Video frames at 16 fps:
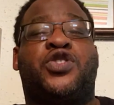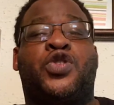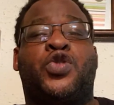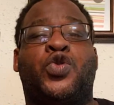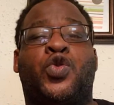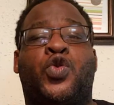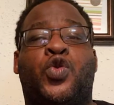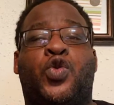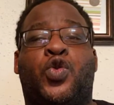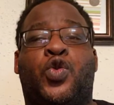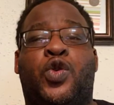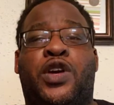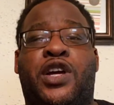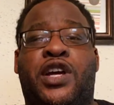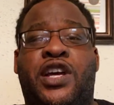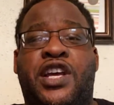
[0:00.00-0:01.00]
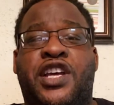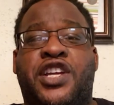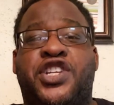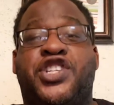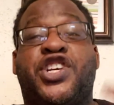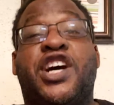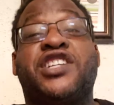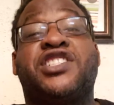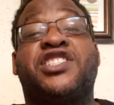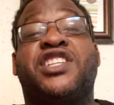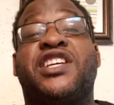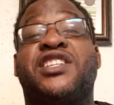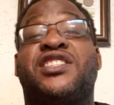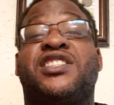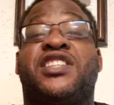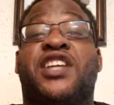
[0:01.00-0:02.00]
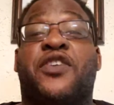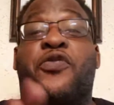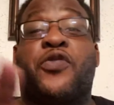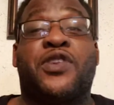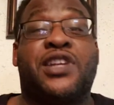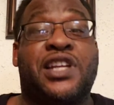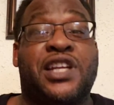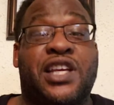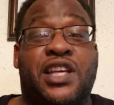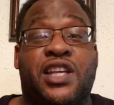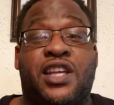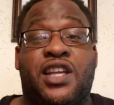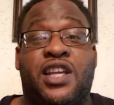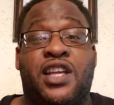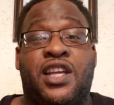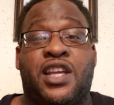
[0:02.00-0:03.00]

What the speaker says: to judge things differently